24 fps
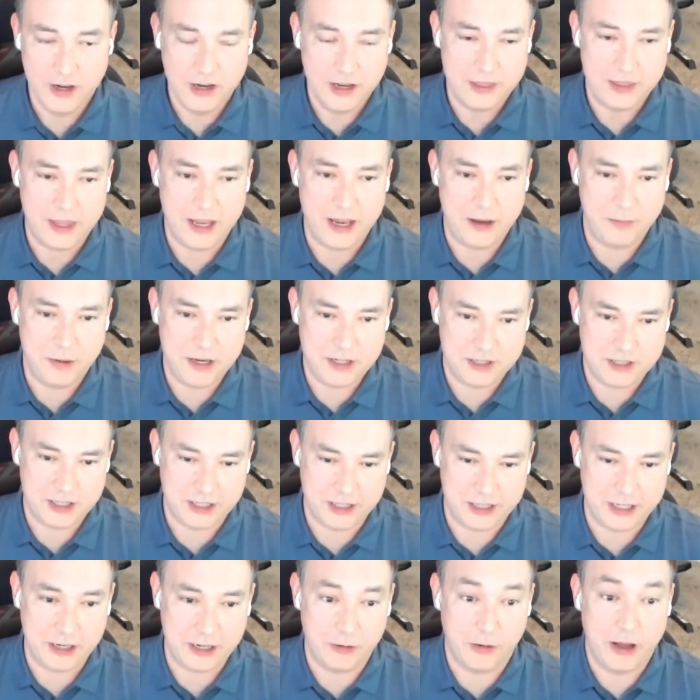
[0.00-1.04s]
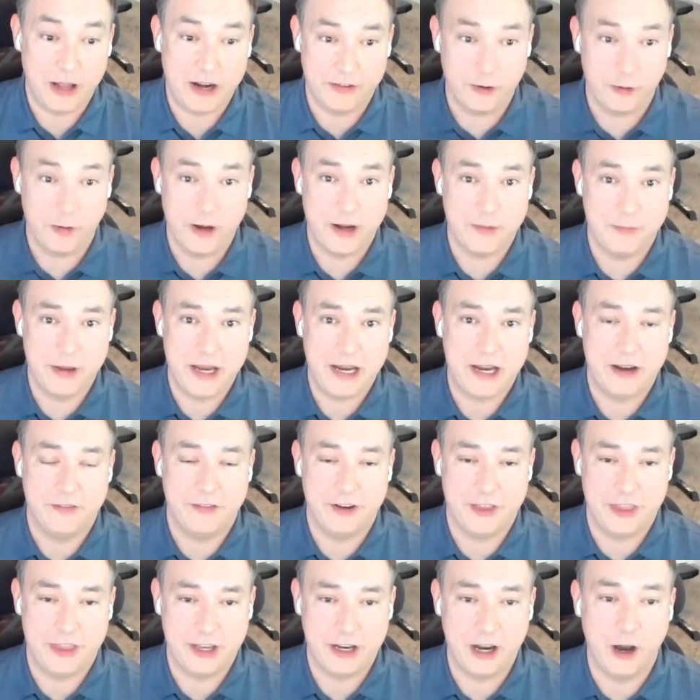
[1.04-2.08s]
they basically go out of their way to make
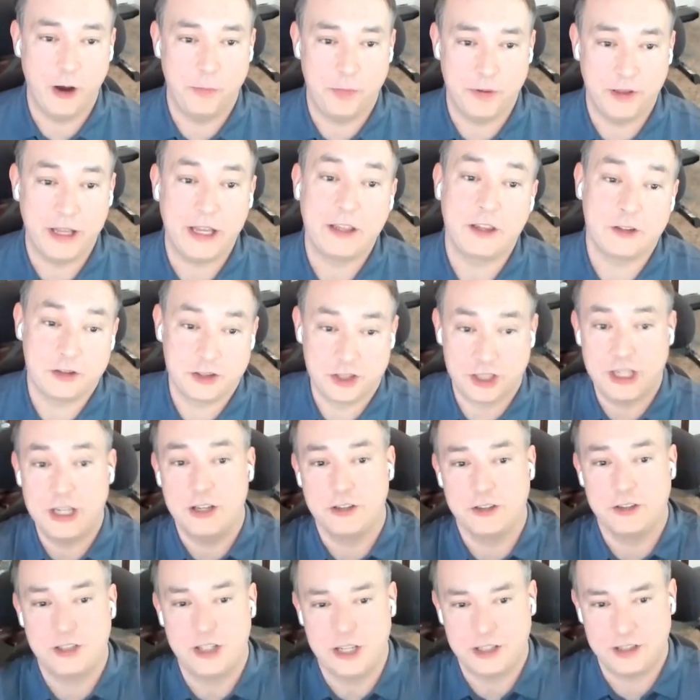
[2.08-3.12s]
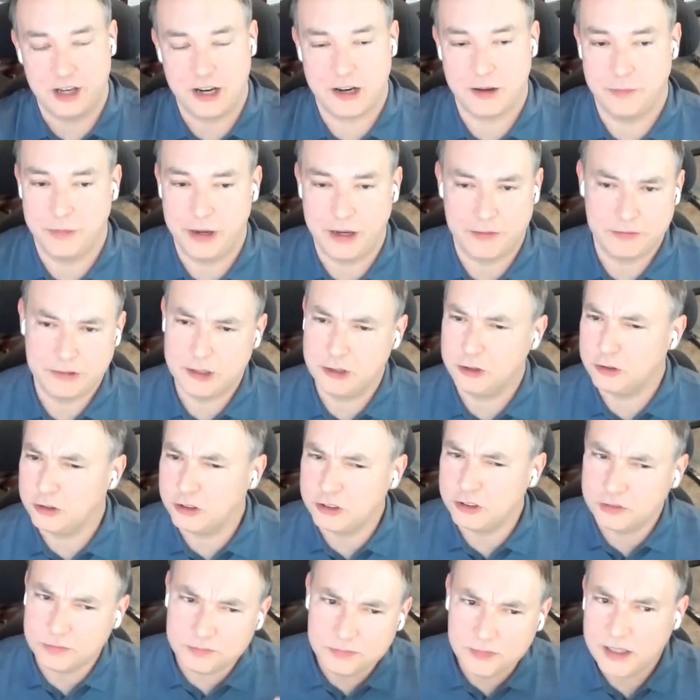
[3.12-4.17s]
everything open, like those skills I talk about.
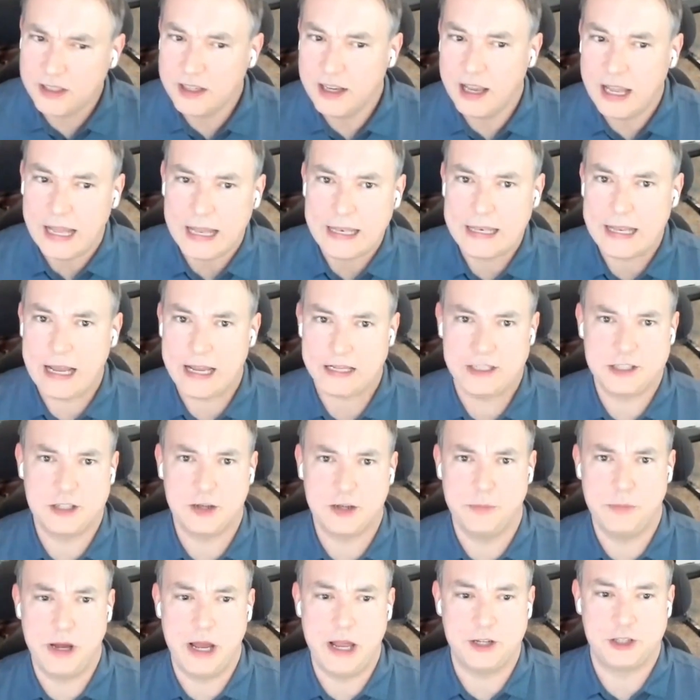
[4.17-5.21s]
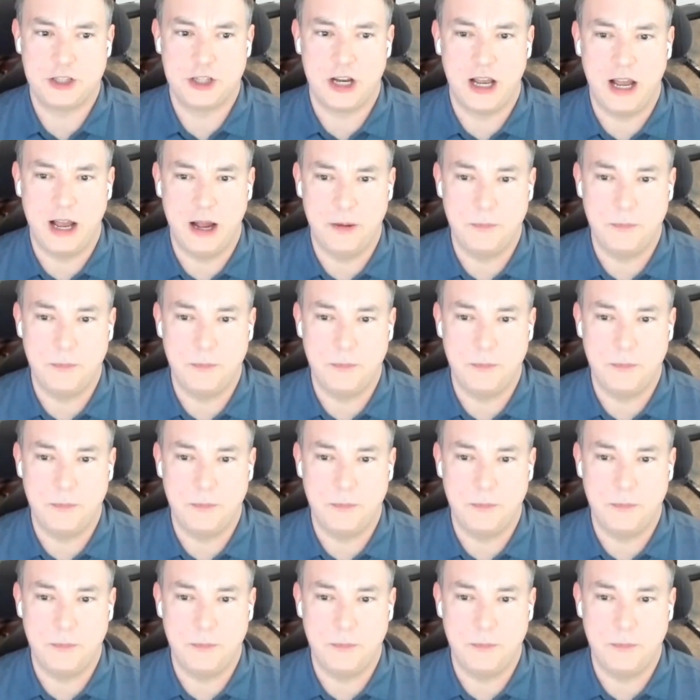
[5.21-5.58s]
Google, not so much.